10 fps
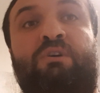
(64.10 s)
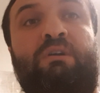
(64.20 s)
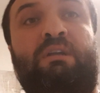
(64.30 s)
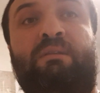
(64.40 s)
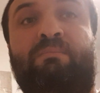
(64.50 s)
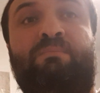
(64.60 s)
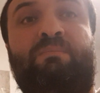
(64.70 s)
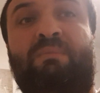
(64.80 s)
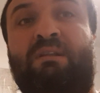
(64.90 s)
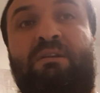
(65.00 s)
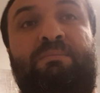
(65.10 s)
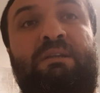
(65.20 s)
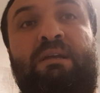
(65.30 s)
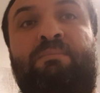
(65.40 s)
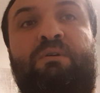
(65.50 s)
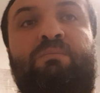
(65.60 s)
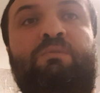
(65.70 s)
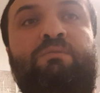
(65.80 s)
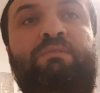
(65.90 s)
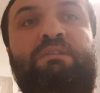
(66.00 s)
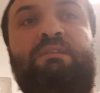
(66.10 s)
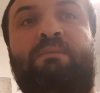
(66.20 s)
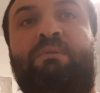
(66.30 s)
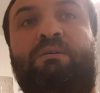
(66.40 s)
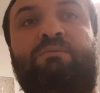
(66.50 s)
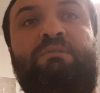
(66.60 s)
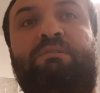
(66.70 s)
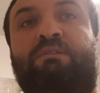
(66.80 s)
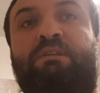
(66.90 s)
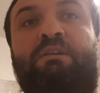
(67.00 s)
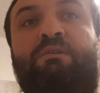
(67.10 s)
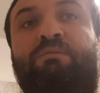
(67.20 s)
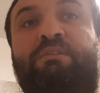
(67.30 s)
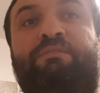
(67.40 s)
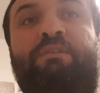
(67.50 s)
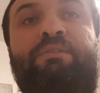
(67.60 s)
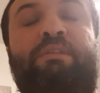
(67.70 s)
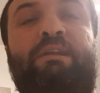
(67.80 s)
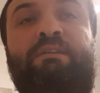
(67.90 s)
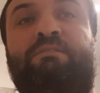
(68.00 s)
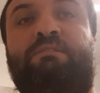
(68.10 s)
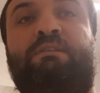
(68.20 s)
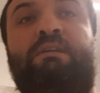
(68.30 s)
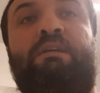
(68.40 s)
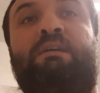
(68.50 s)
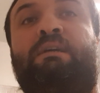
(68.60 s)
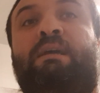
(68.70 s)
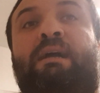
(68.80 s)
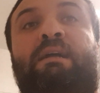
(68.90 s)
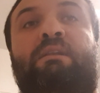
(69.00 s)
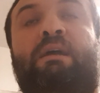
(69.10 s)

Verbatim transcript: talking a little bit about movies, about, you know, different things. And